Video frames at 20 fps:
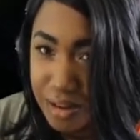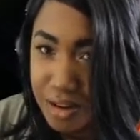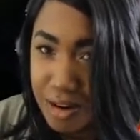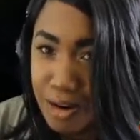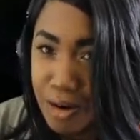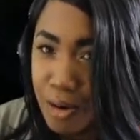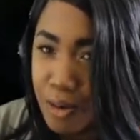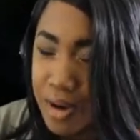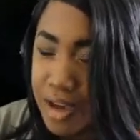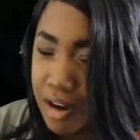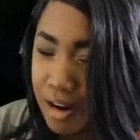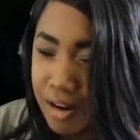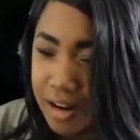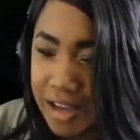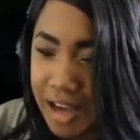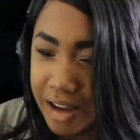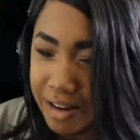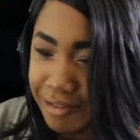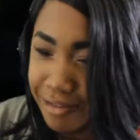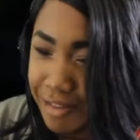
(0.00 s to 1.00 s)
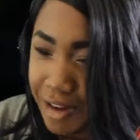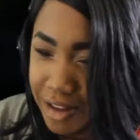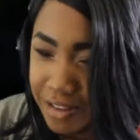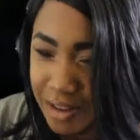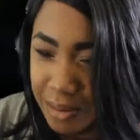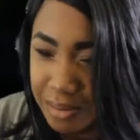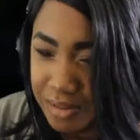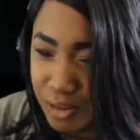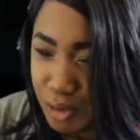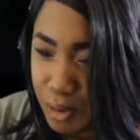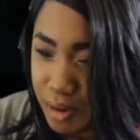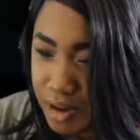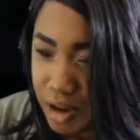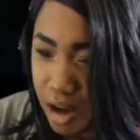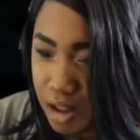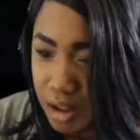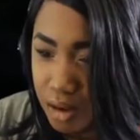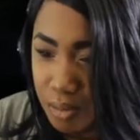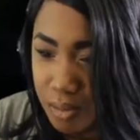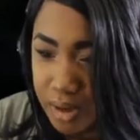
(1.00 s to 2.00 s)
Oh, he already got a fucked up story,
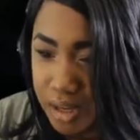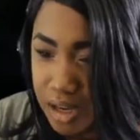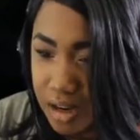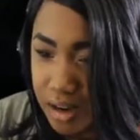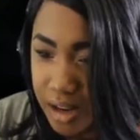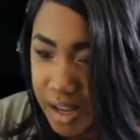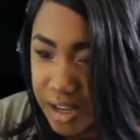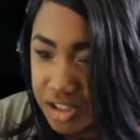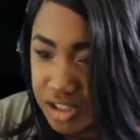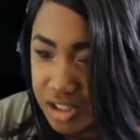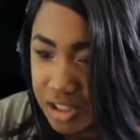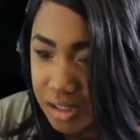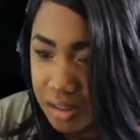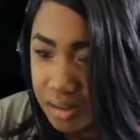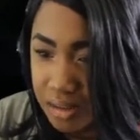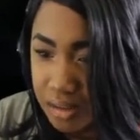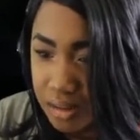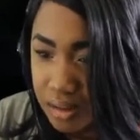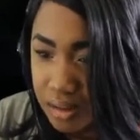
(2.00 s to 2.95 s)
y'all. I don't want to hear that shit.